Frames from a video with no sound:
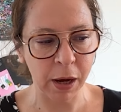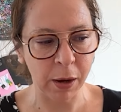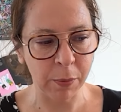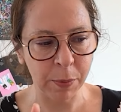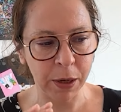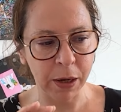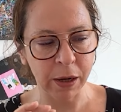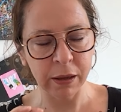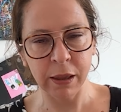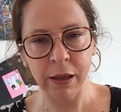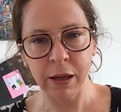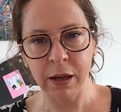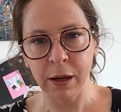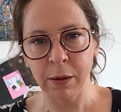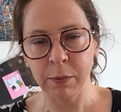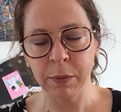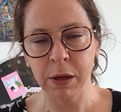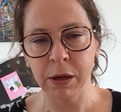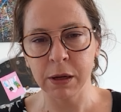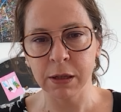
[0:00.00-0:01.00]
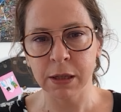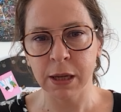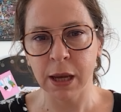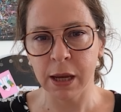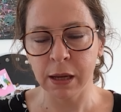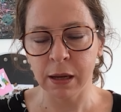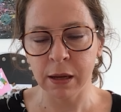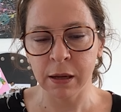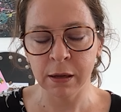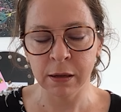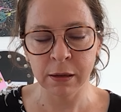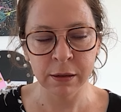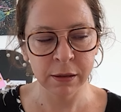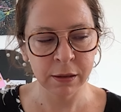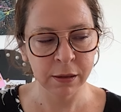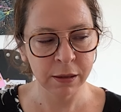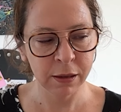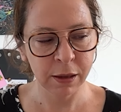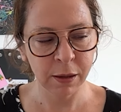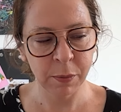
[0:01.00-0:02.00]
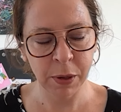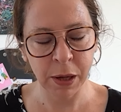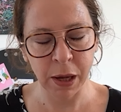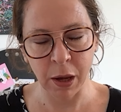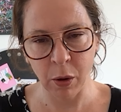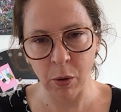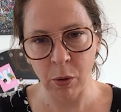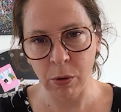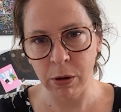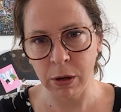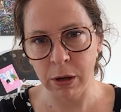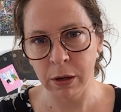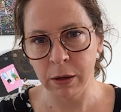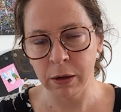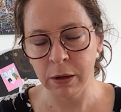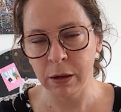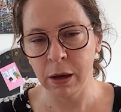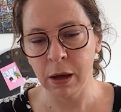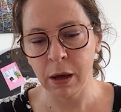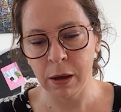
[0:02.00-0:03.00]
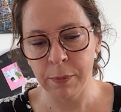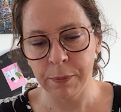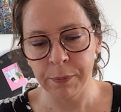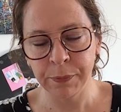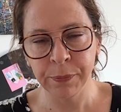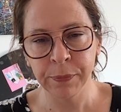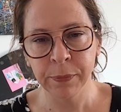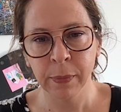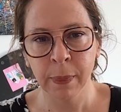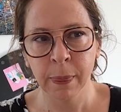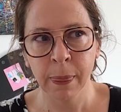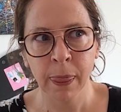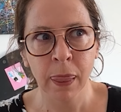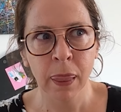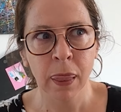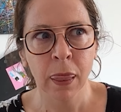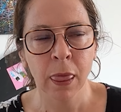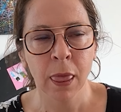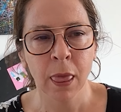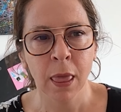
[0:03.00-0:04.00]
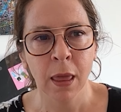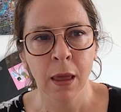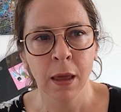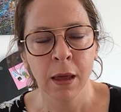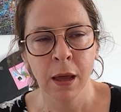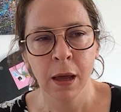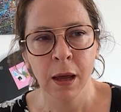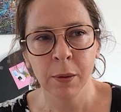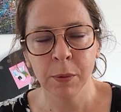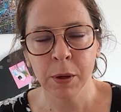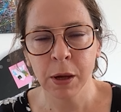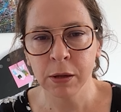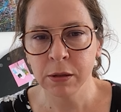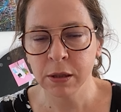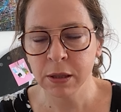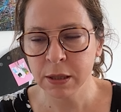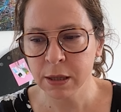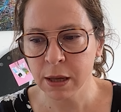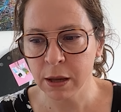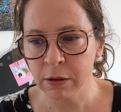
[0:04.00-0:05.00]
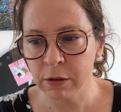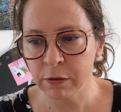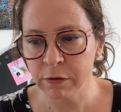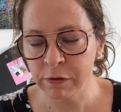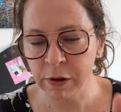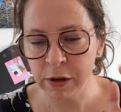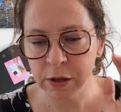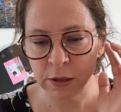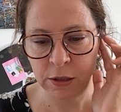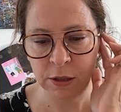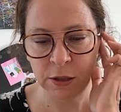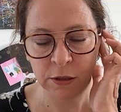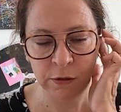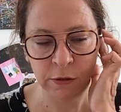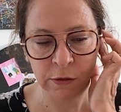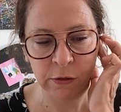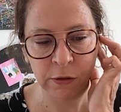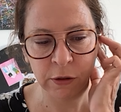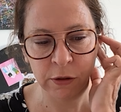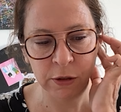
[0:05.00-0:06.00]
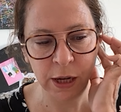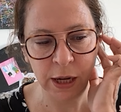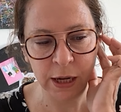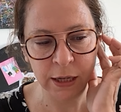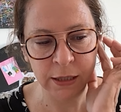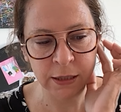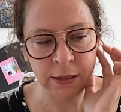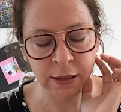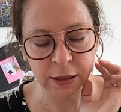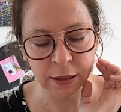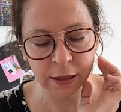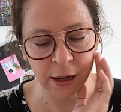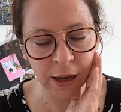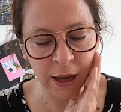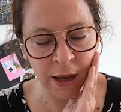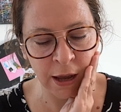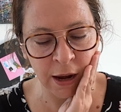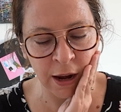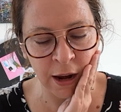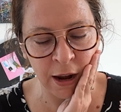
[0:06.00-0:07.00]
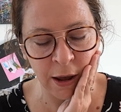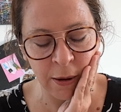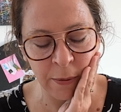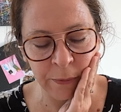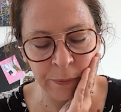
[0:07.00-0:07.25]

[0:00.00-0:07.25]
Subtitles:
up and I think I'm going to take the pink one. I'm going to the south of France just for a few days. And